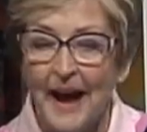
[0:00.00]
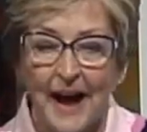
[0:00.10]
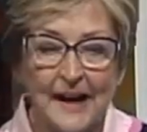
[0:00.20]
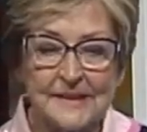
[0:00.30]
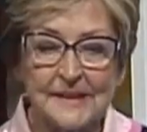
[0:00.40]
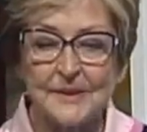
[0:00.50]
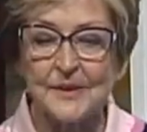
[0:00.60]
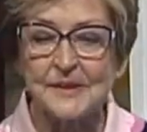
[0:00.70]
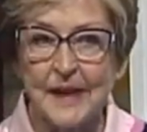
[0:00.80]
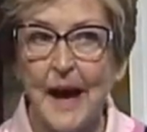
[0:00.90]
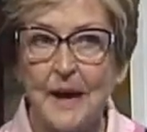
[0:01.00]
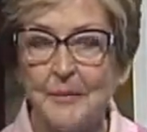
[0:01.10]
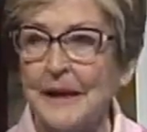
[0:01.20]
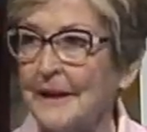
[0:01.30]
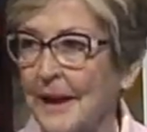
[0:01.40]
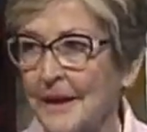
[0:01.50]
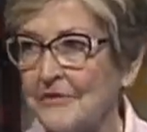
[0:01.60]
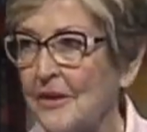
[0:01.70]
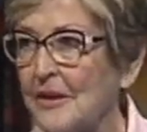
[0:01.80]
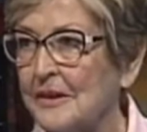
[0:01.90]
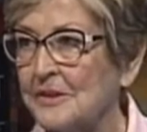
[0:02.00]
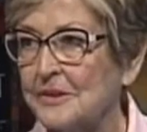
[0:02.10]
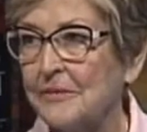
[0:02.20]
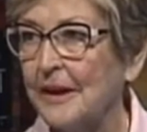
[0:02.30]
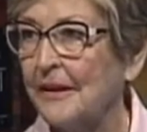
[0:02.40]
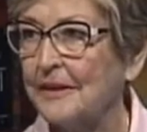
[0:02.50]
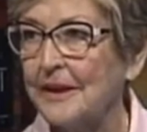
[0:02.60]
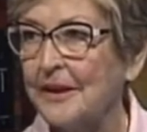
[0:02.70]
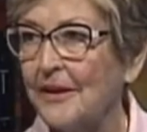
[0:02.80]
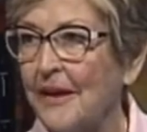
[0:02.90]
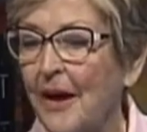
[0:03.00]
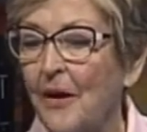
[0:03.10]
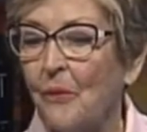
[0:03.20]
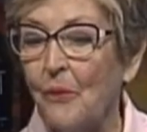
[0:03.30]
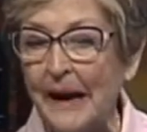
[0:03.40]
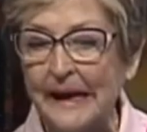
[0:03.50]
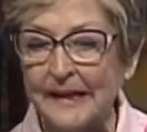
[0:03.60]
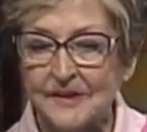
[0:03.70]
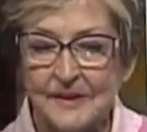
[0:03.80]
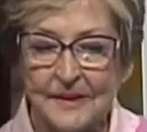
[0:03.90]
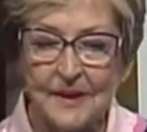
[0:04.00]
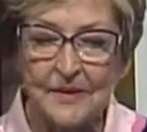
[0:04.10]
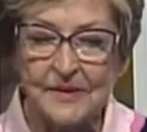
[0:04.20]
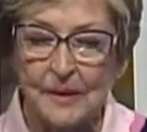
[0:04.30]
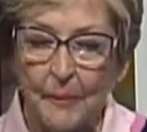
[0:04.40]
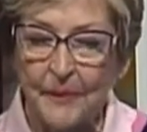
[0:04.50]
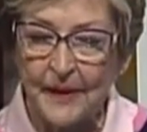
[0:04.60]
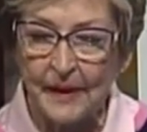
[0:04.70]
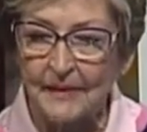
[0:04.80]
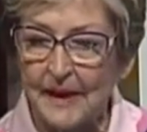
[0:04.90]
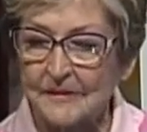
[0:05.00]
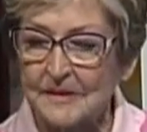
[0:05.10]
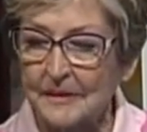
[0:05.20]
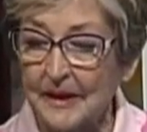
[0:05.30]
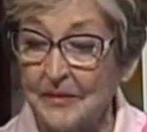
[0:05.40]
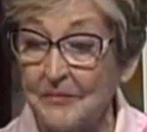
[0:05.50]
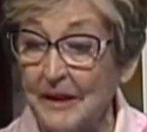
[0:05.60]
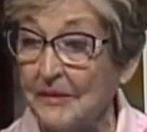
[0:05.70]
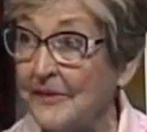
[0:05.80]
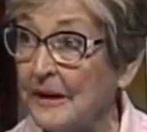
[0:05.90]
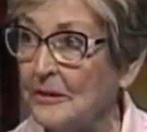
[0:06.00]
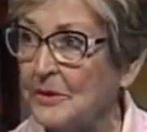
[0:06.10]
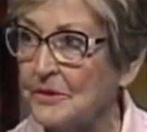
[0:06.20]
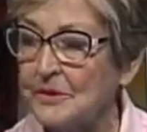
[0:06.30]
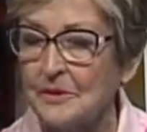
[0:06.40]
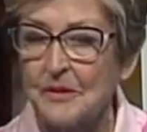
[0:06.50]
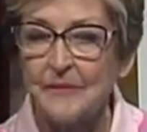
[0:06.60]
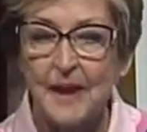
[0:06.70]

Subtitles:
I said, there's got to be a lot of artists around here. Why isn't there something that can be available to them?